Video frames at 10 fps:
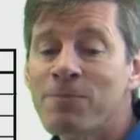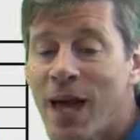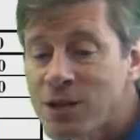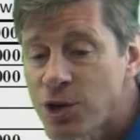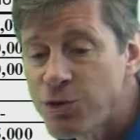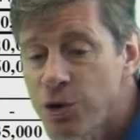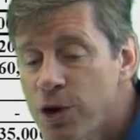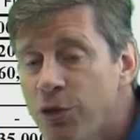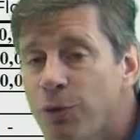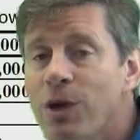That's a
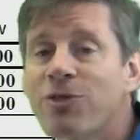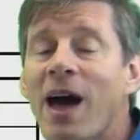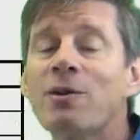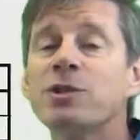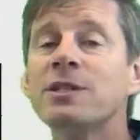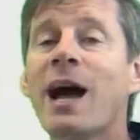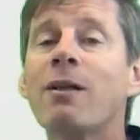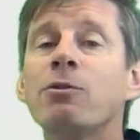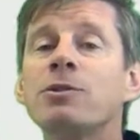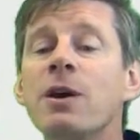
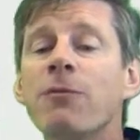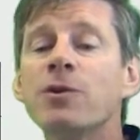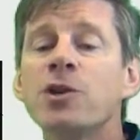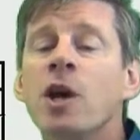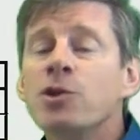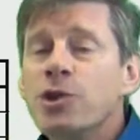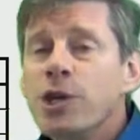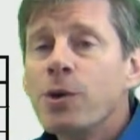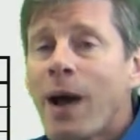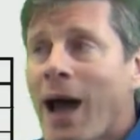$33,000 difference. Do
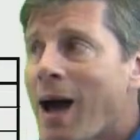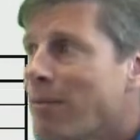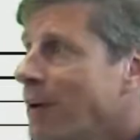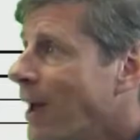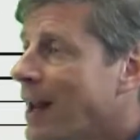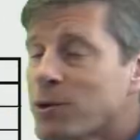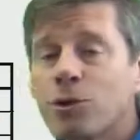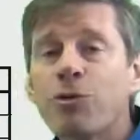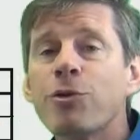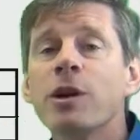you have an
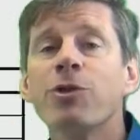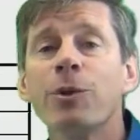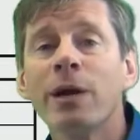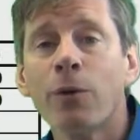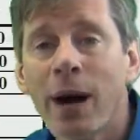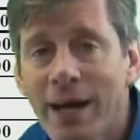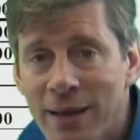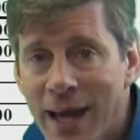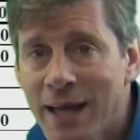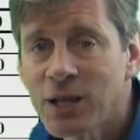extra $33,000
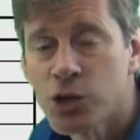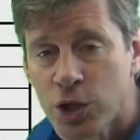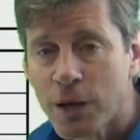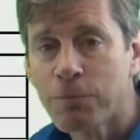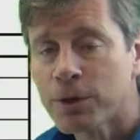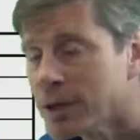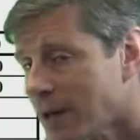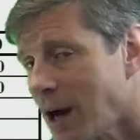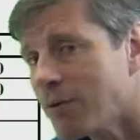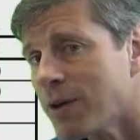laying in the checkbook to
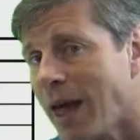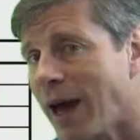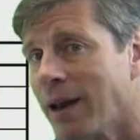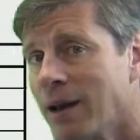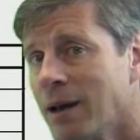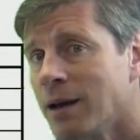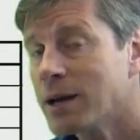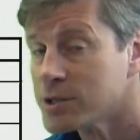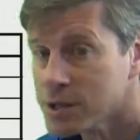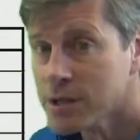cover that?
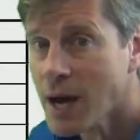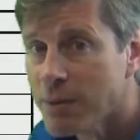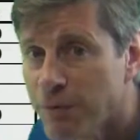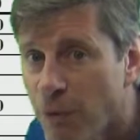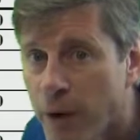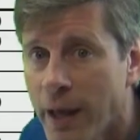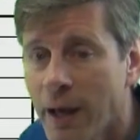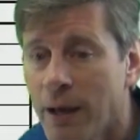Because it's coming for you.